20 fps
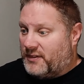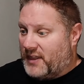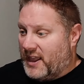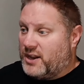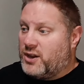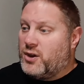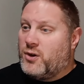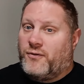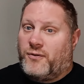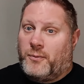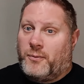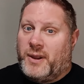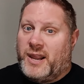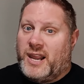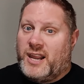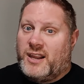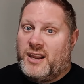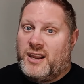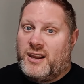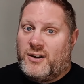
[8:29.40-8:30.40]
Thank you for
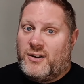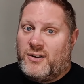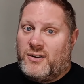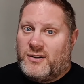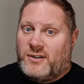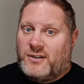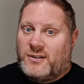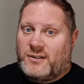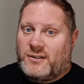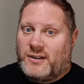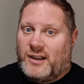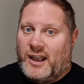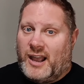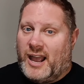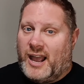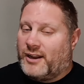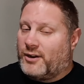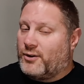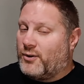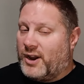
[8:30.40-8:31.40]
being here.
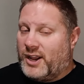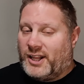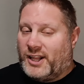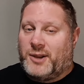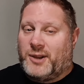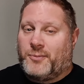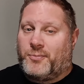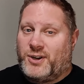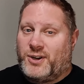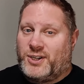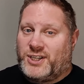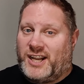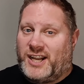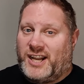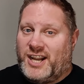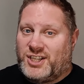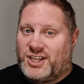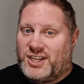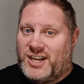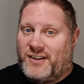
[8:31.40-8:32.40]
I greatly
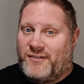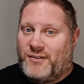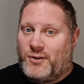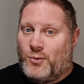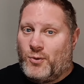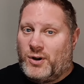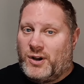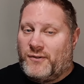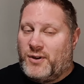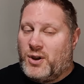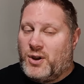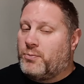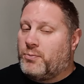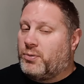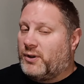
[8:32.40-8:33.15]
appreciate each and every one of you.